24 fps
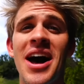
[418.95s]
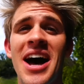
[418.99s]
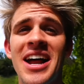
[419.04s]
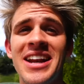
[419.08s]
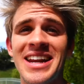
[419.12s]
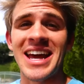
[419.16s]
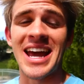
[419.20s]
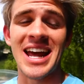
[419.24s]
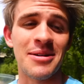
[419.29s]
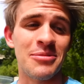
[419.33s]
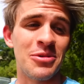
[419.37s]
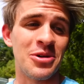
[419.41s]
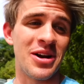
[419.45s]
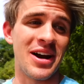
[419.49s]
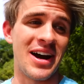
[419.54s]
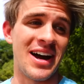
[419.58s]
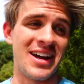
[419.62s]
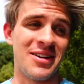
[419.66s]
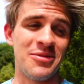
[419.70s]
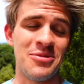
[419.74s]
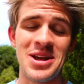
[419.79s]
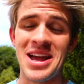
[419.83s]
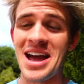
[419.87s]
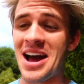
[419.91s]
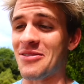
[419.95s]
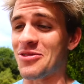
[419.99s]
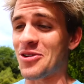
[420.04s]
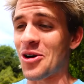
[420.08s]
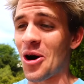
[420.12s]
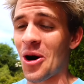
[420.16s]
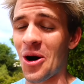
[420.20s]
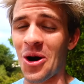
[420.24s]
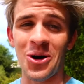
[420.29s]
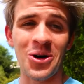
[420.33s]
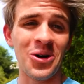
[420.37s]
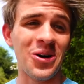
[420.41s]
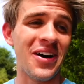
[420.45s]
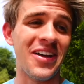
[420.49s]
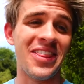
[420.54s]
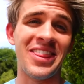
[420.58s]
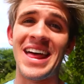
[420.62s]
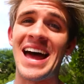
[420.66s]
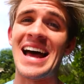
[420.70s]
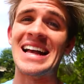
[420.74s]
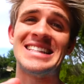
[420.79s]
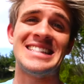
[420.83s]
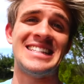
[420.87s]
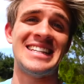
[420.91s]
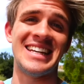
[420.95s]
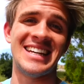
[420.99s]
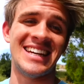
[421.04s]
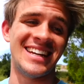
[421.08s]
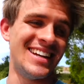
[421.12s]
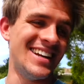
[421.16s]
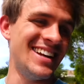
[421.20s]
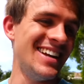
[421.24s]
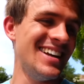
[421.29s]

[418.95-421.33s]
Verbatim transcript: not an animal guy. We have Carl and that's it.